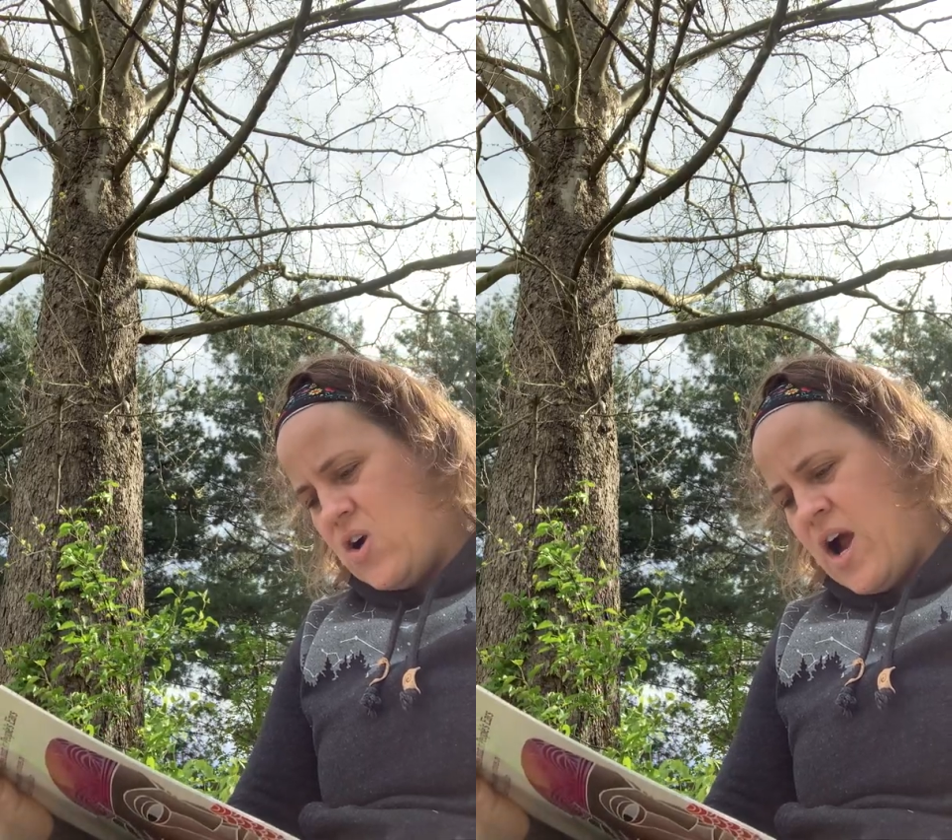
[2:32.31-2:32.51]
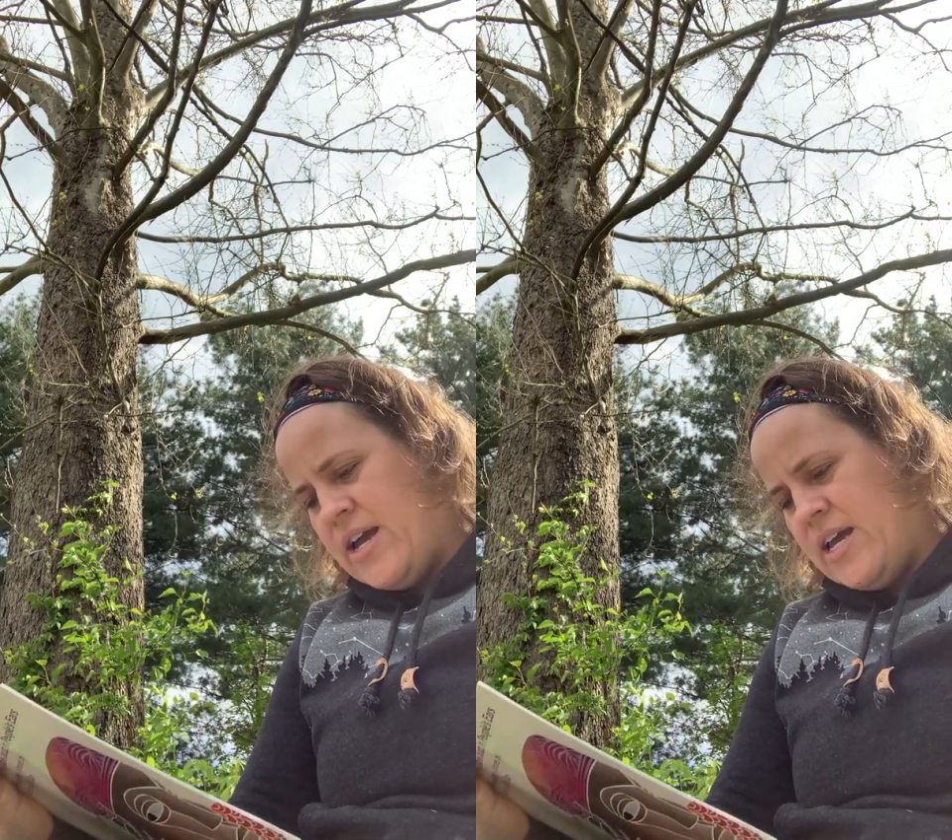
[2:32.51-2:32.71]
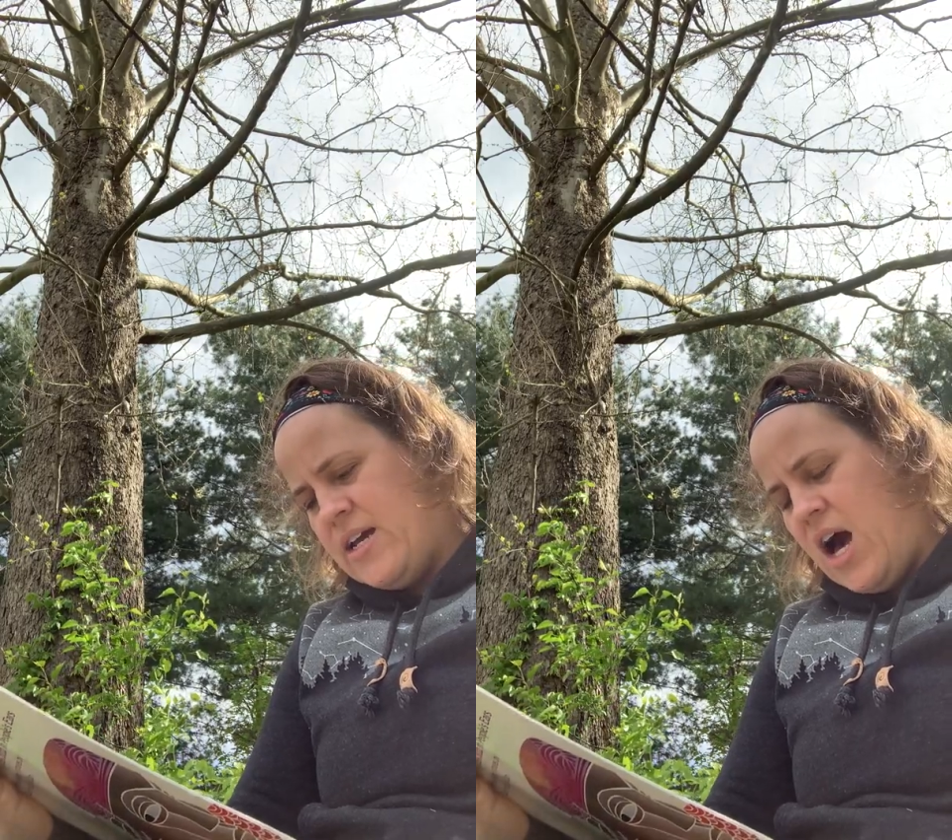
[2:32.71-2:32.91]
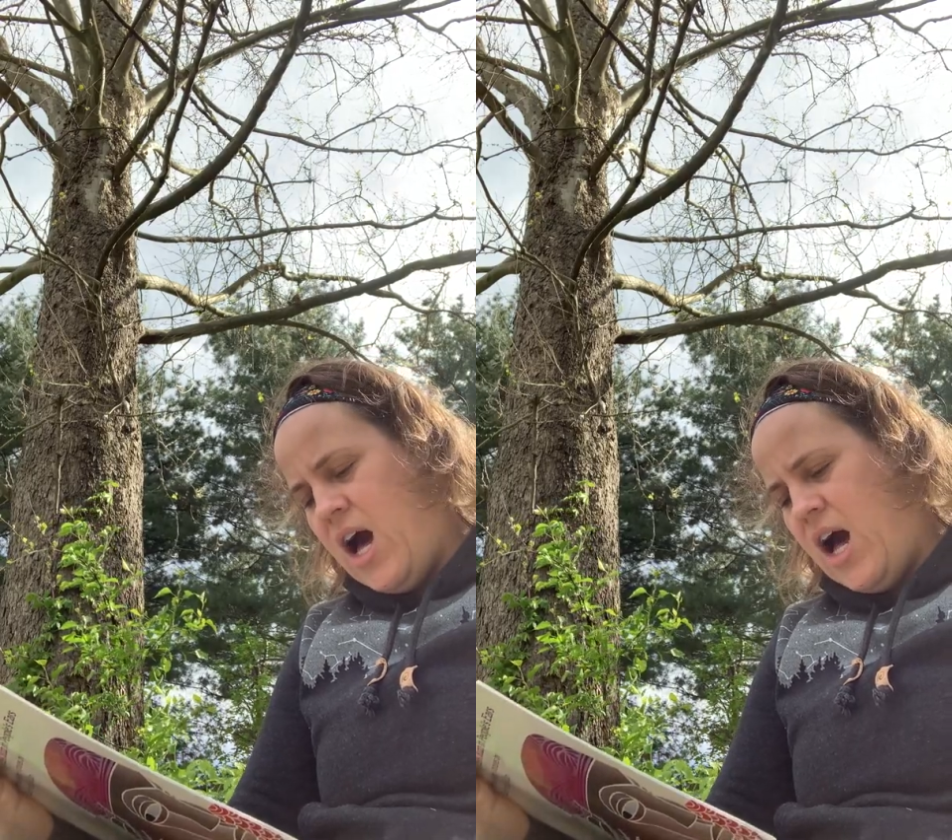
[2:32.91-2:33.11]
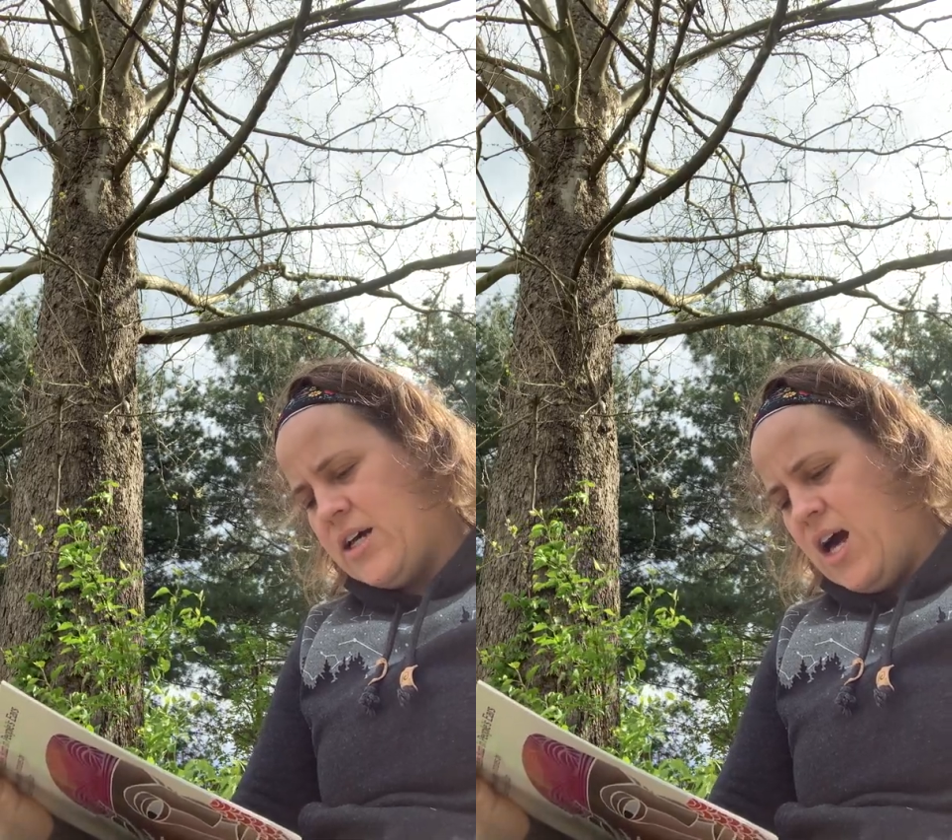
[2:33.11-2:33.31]
crying,
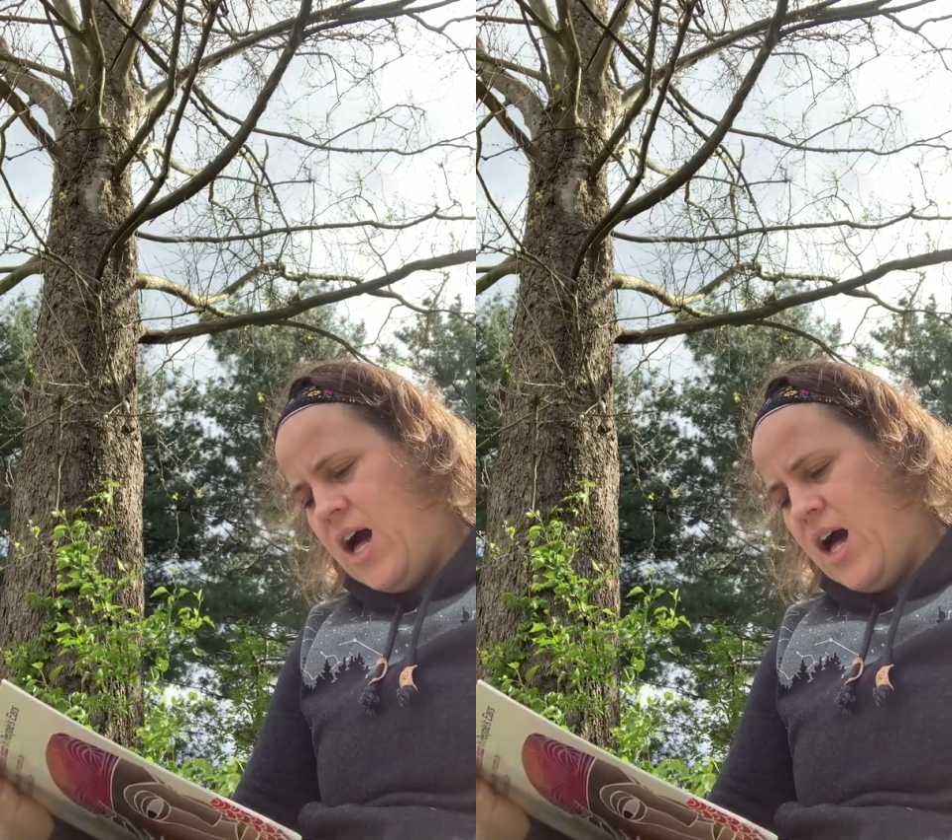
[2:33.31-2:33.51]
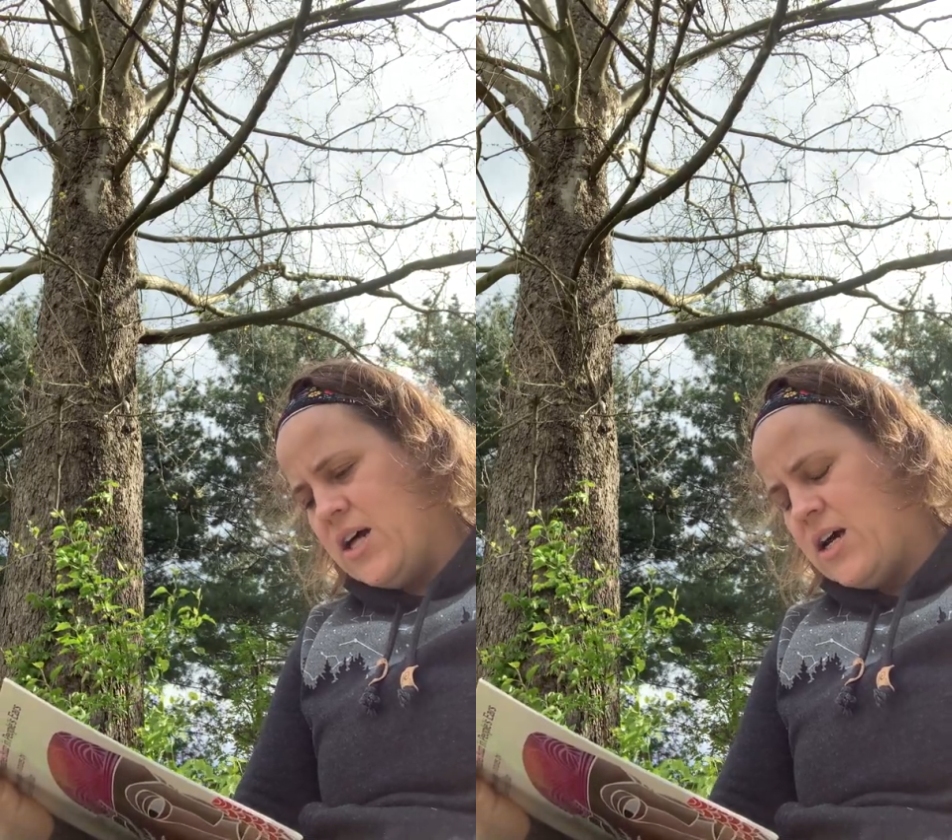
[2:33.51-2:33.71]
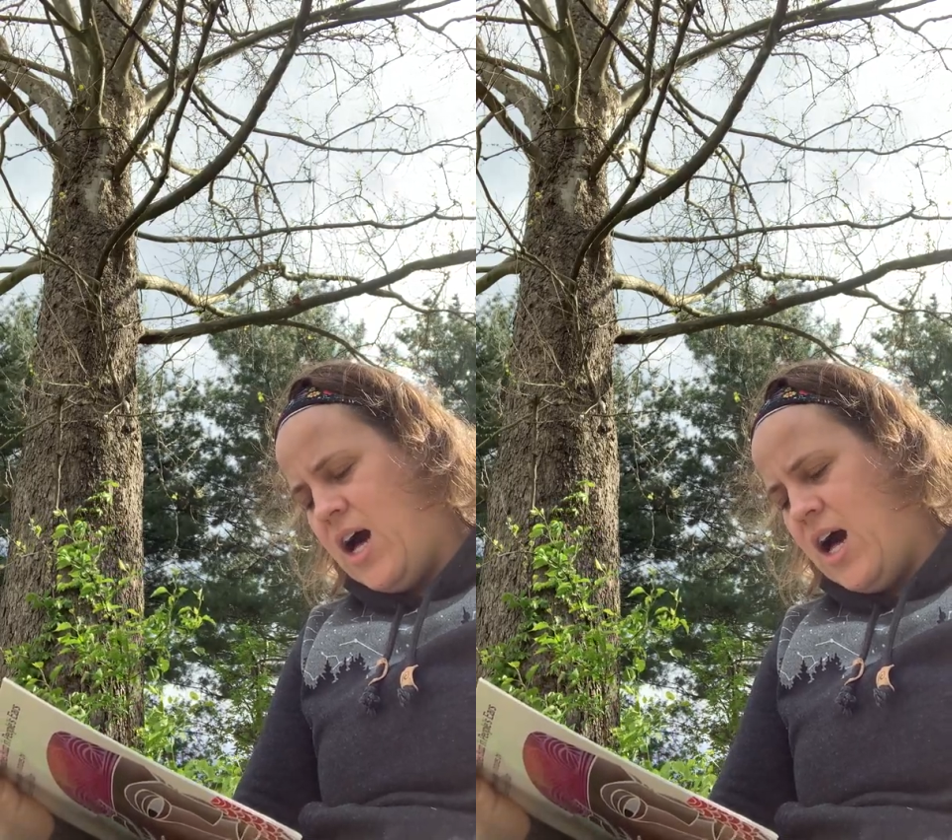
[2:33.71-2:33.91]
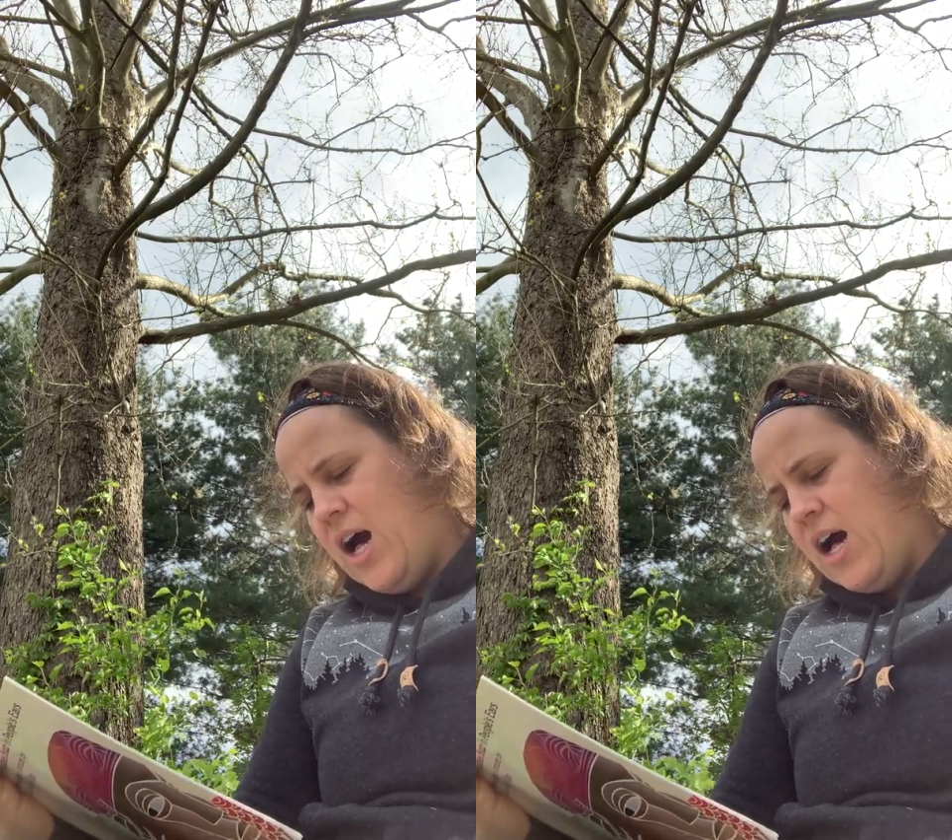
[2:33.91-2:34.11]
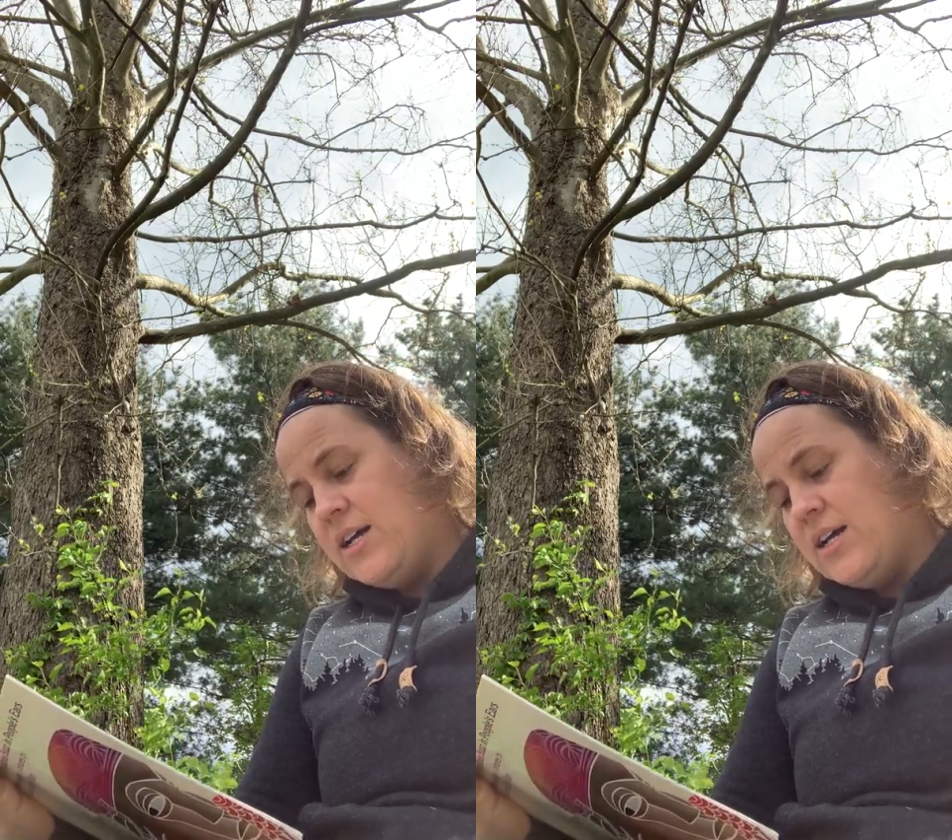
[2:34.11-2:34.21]
"Caw, caw, caw!"